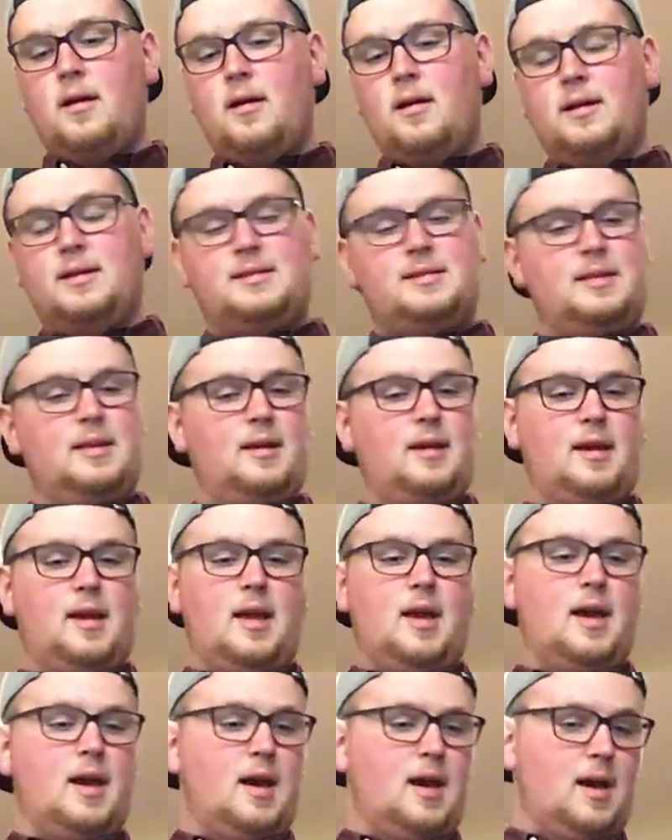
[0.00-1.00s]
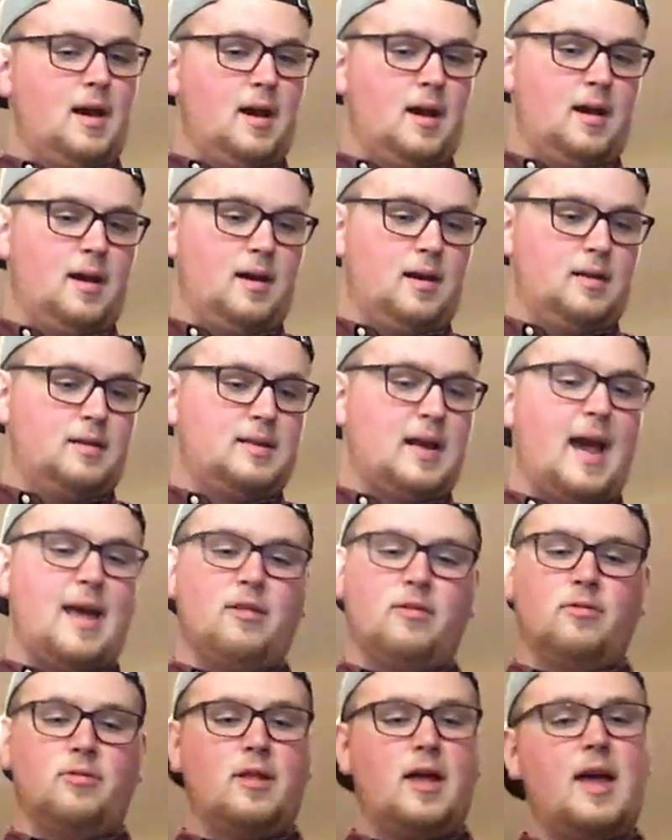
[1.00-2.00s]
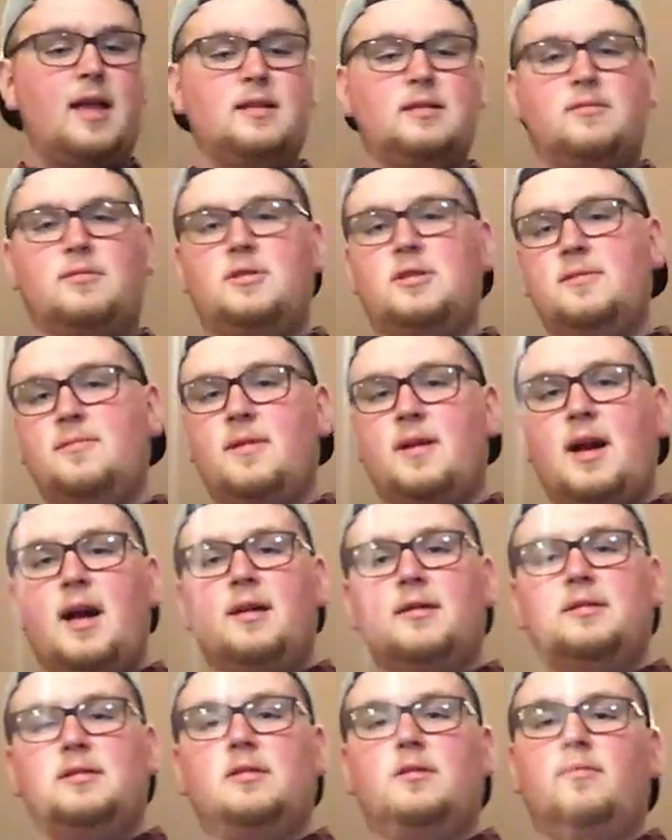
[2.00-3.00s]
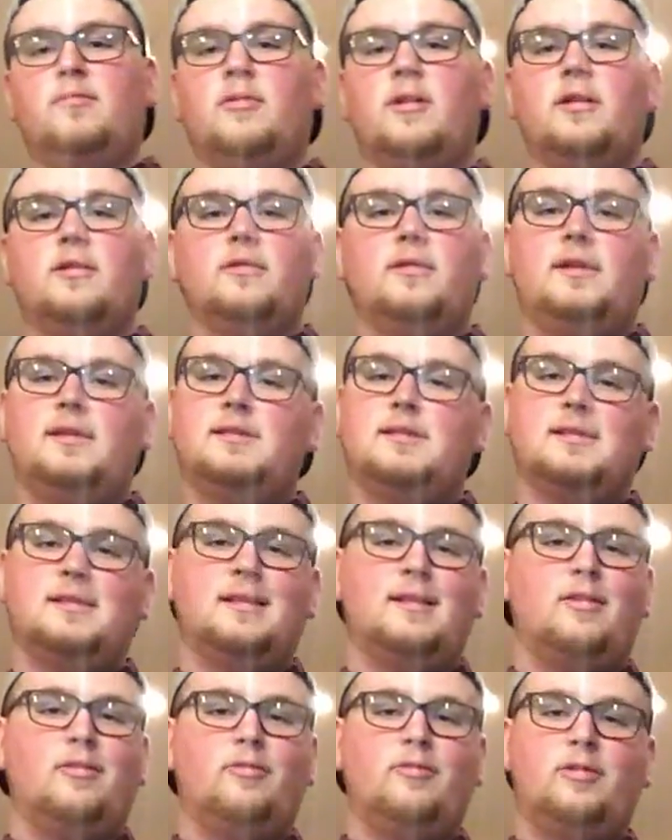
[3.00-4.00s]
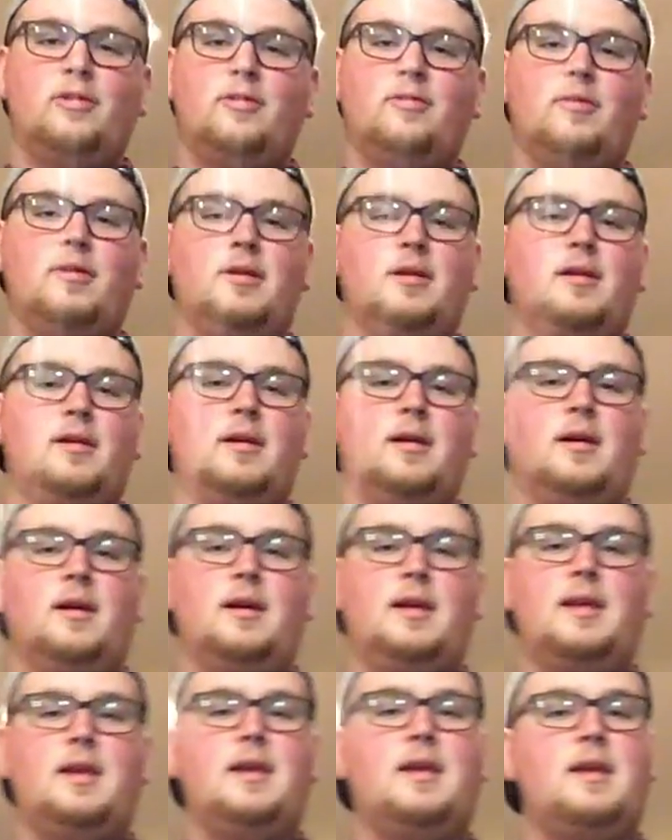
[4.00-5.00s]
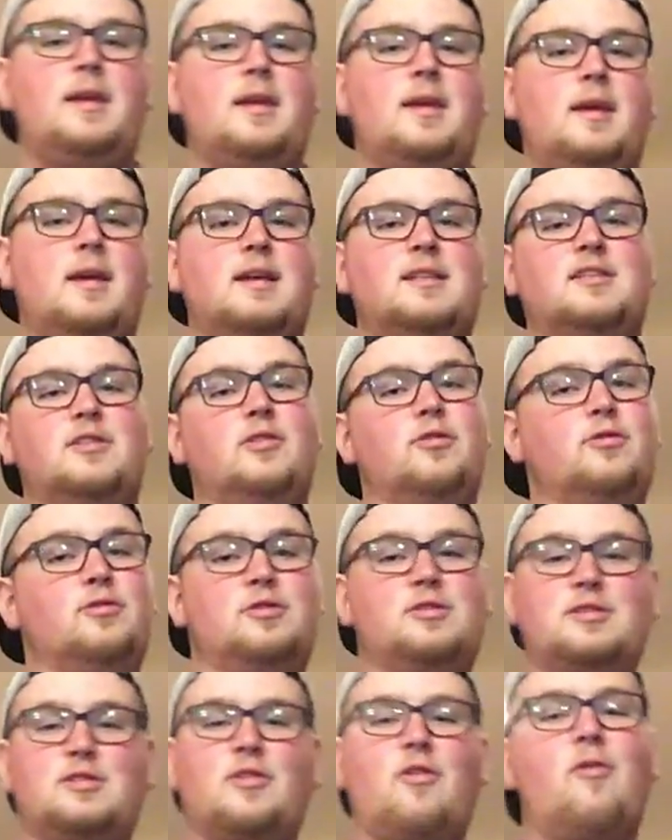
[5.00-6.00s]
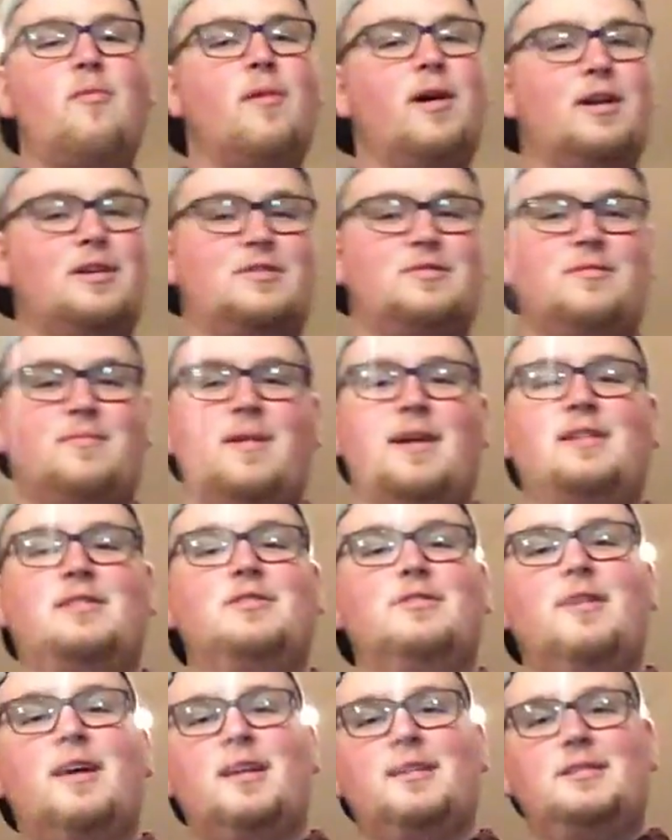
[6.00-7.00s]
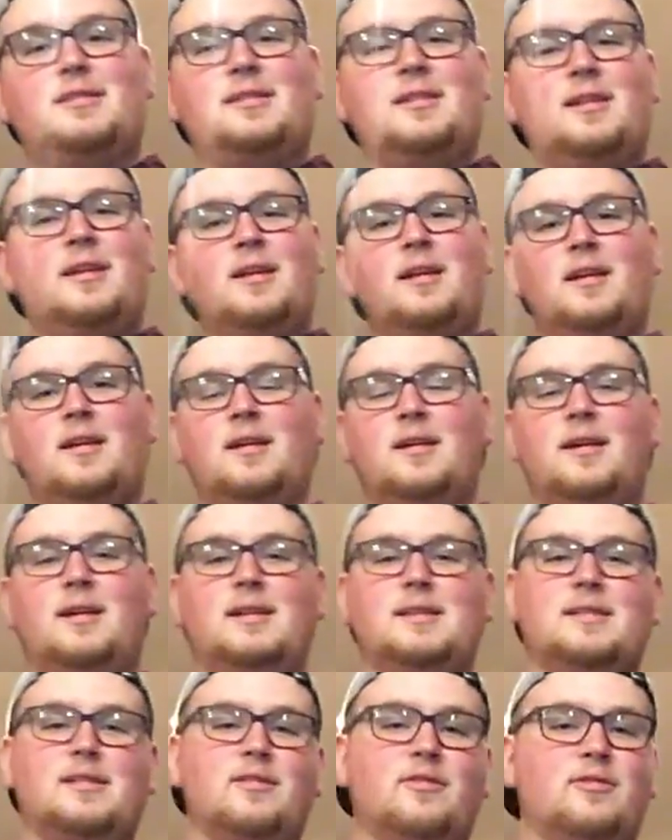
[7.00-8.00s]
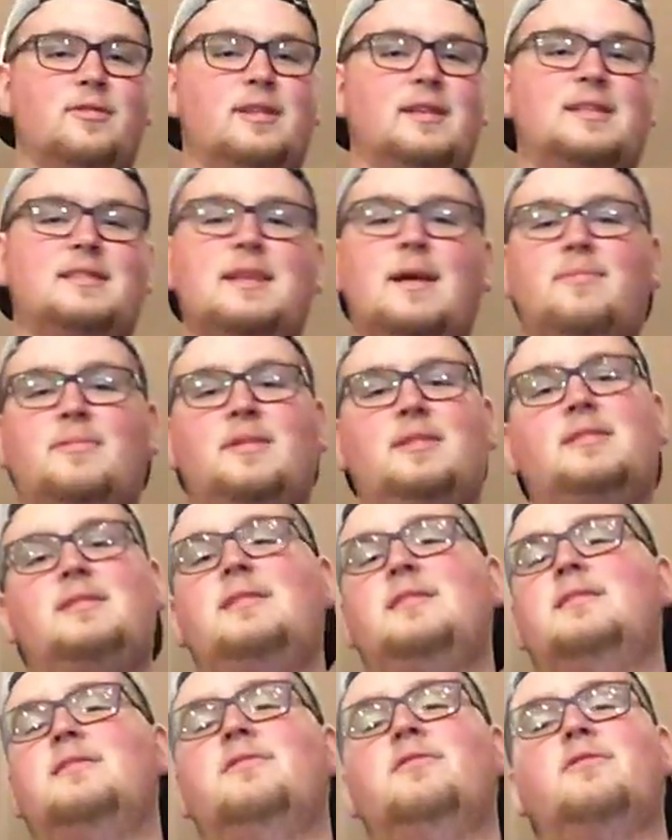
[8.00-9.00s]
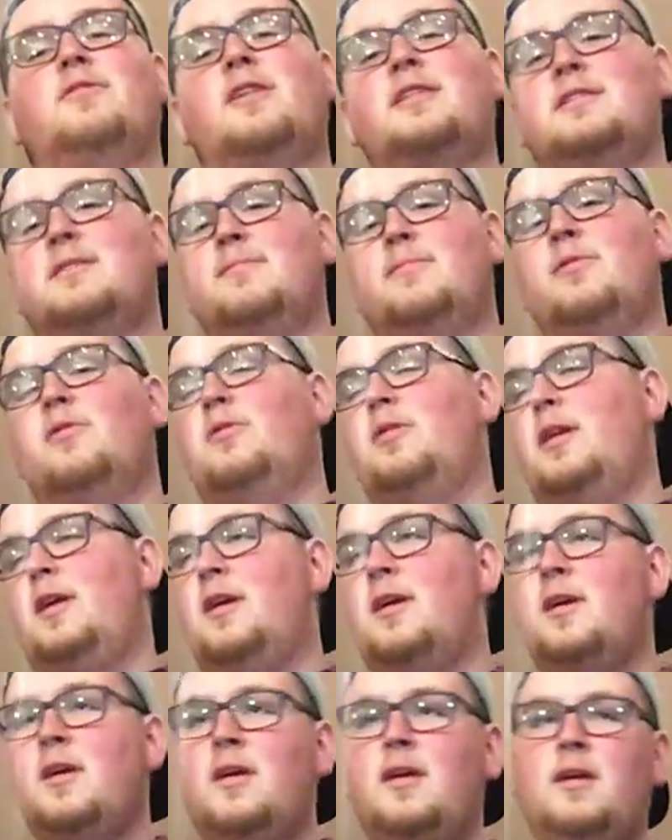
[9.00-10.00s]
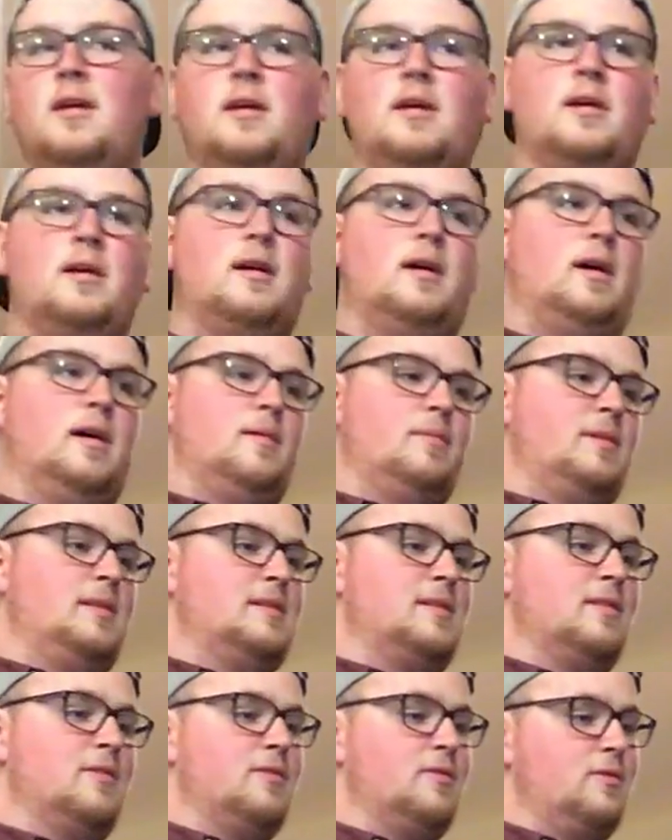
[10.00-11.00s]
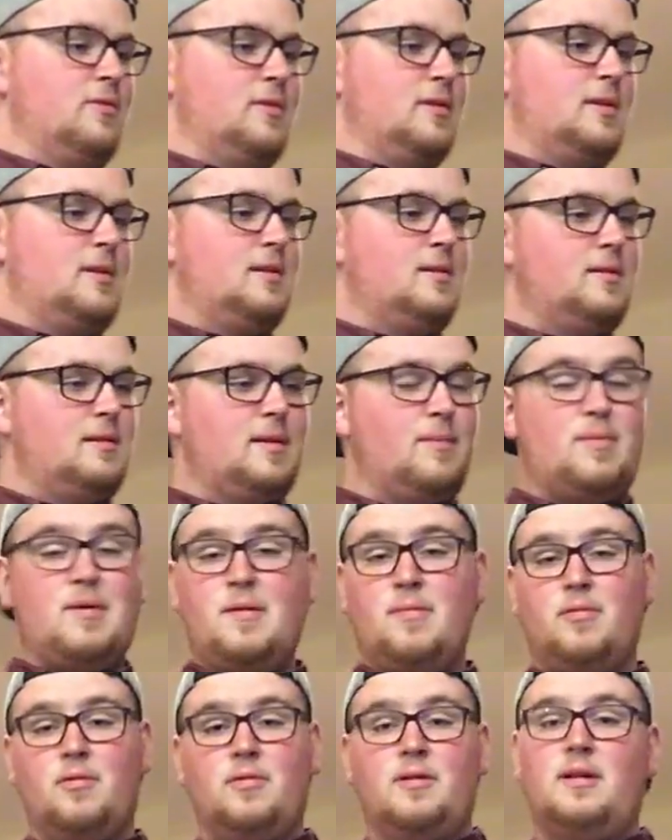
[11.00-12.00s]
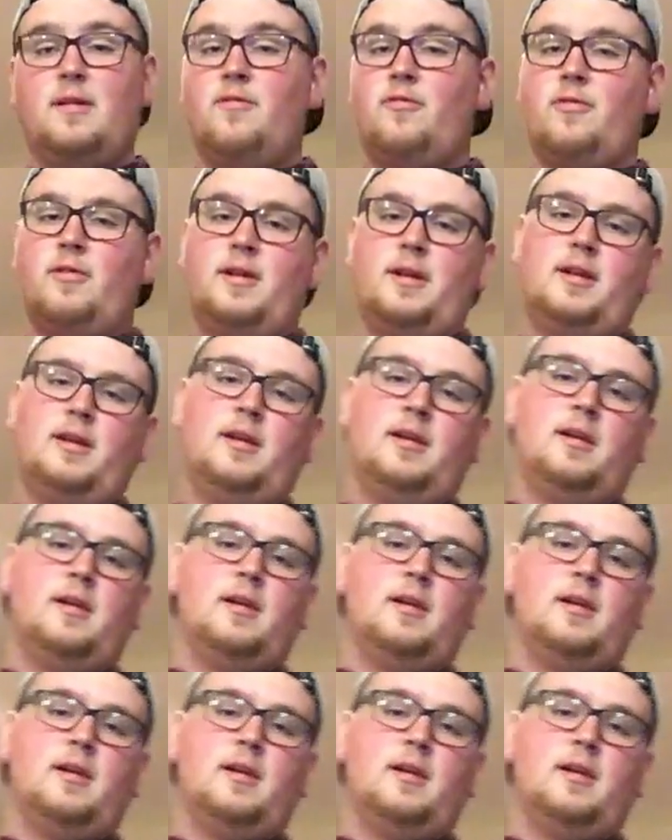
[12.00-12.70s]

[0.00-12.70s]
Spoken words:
Let's see, Tyler Lenz, which is Mikhail's little brother. He's this little dude. He has learned so much from my Tourette's. He's learned acceptance. He's learned not to bully. He's learned that people are different.